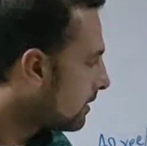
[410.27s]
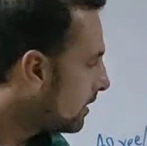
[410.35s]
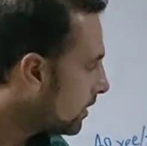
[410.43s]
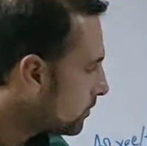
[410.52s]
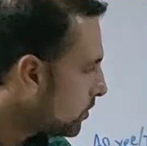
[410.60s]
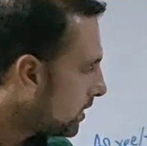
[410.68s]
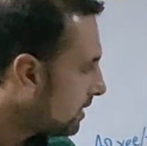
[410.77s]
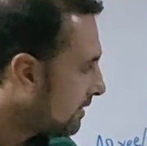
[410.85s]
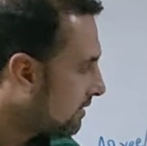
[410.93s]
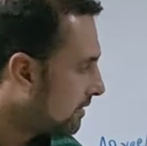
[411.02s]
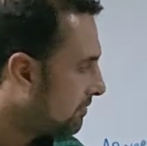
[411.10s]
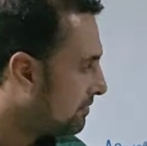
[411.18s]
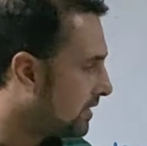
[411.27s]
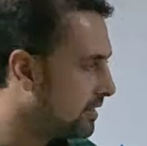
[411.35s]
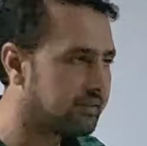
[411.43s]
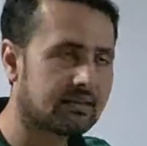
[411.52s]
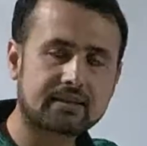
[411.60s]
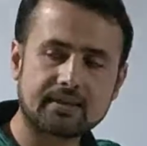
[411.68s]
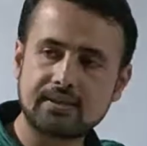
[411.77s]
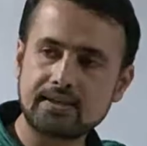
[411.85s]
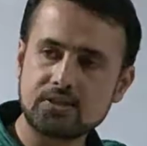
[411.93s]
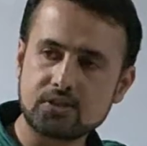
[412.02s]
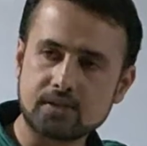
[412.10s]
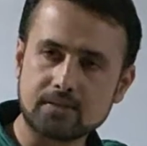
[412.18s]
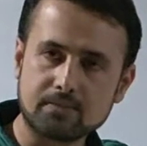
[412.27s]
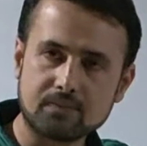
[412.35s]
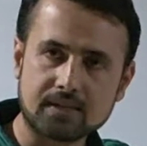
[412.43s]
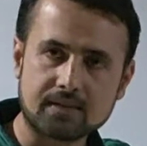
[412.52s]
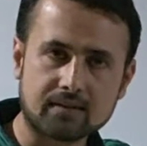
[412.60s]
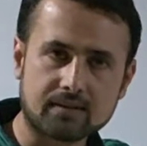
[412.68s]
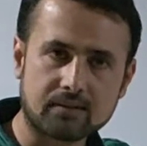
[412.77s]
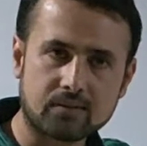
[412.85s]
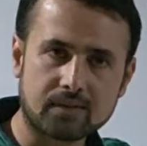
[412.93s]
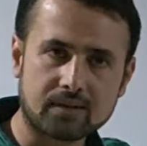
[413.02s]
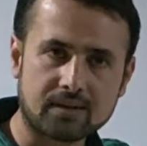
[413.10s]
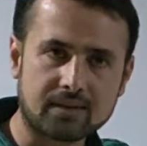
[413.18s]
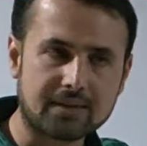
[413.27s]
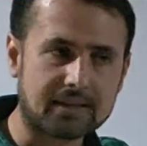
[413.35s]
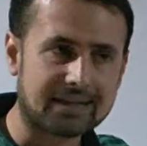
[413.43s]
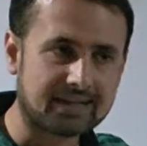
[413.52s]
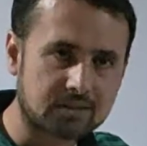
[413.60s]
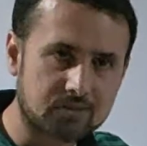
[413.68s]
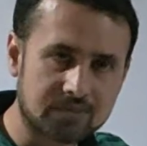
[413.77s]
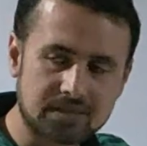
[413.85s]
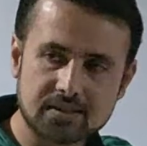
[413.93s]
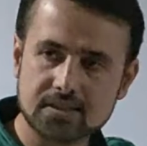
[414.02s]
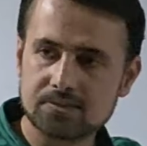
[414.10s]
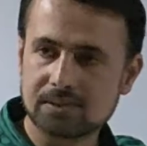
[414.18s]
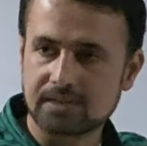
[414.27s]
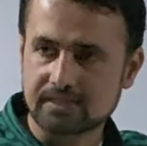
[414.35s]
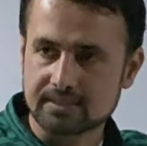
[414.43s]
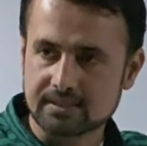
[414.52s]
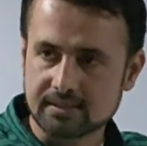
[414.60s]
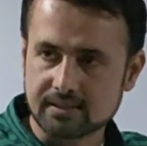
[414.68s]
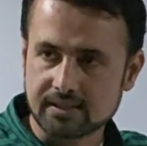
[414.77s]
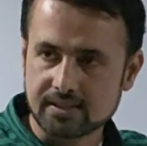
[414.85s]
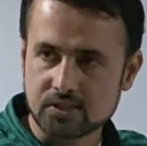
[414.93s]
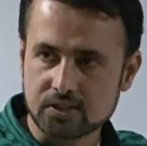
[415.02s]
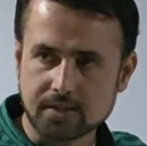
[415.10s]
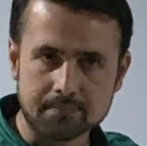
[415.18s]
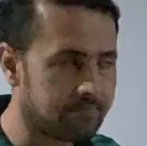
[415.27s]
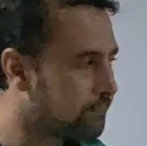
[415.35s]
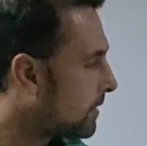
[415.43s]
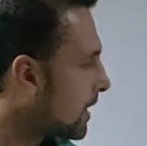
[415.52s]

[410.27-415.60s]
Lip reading: Now you identified the key term, that here we are having advertisement as the key term.